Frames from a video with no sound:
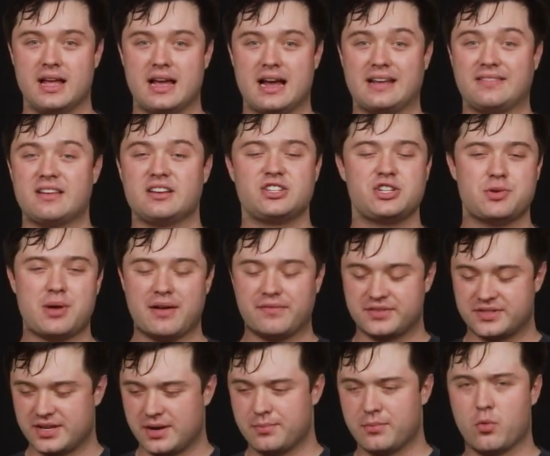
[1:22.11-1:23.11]
Unless you have
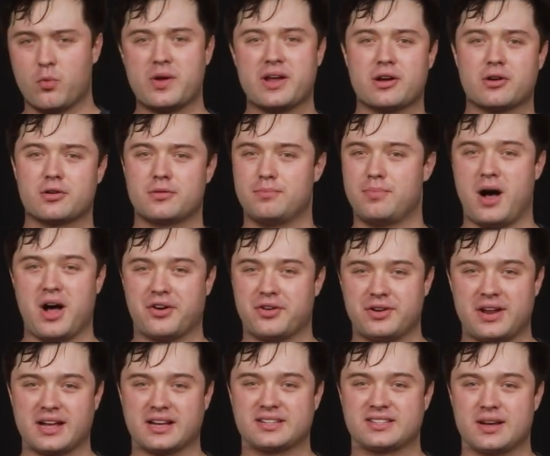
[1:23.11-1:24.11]
some weird
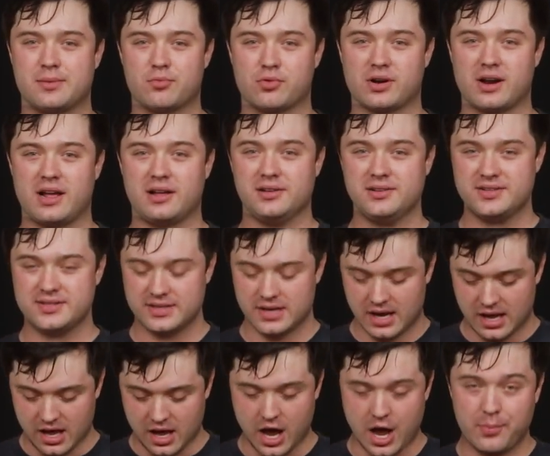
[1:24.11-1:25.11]
bottleneck somewhere else,
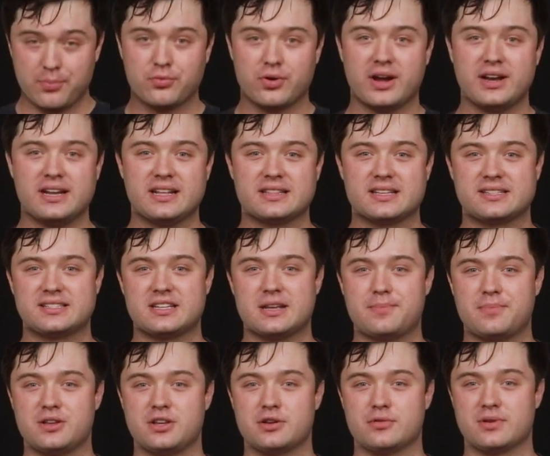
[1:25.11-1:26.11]
upgrading the
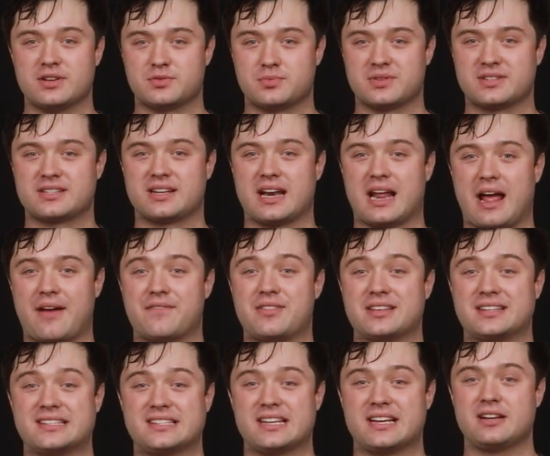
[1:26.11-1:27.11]
CPU is what's going to have
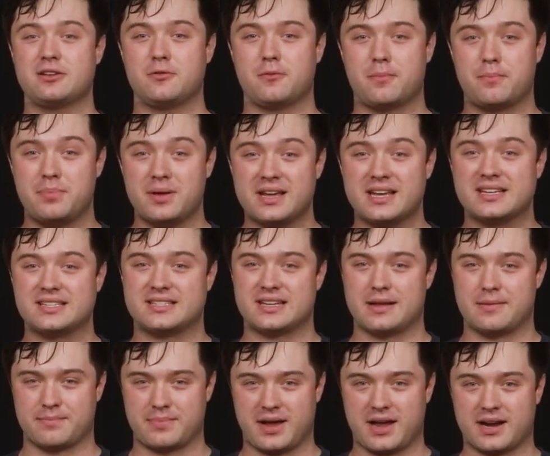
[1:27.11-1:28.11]
the single biggest
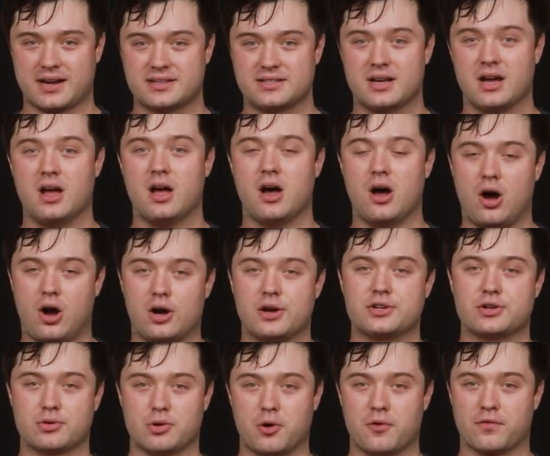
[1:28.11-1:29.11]
impact
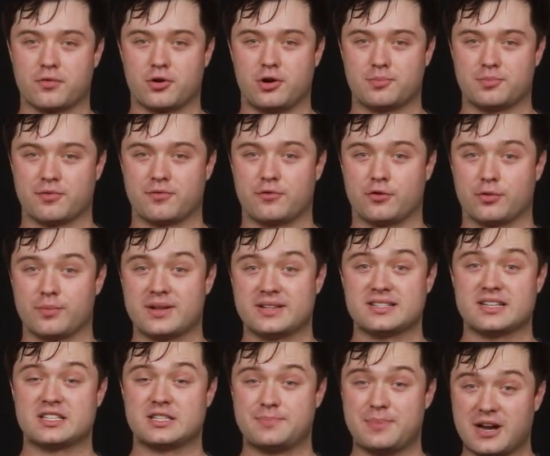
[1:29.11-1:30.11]
on your overall
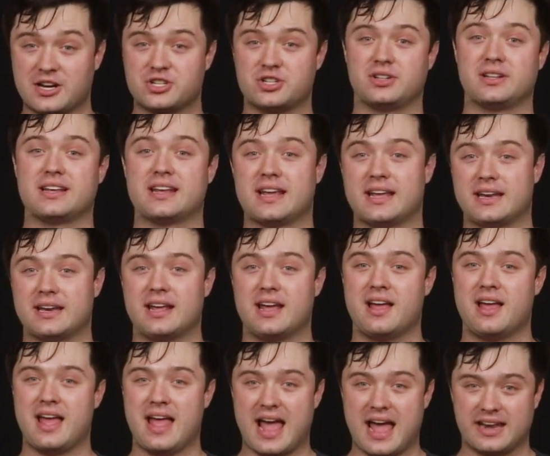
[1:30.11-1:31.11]
performance, especially in
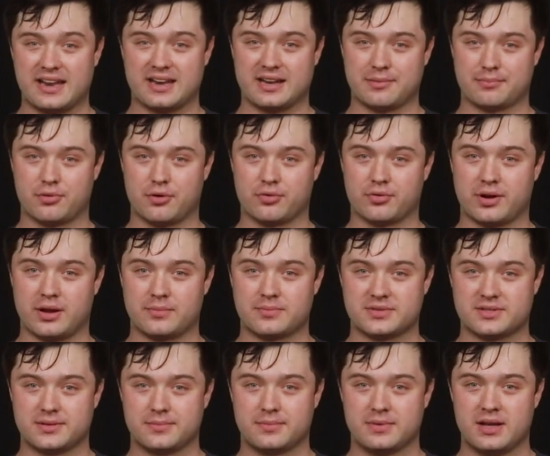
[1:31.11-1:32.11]
editing
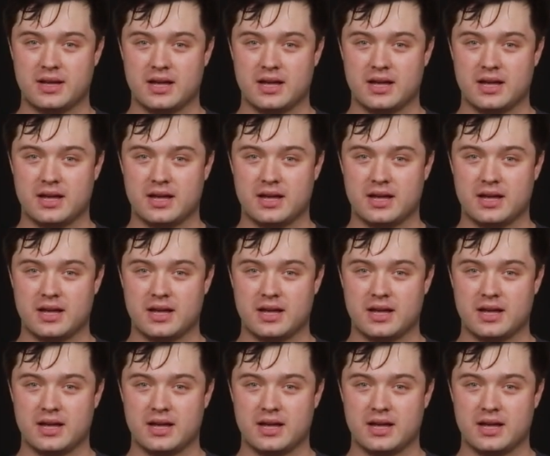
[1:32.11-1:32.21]
programs.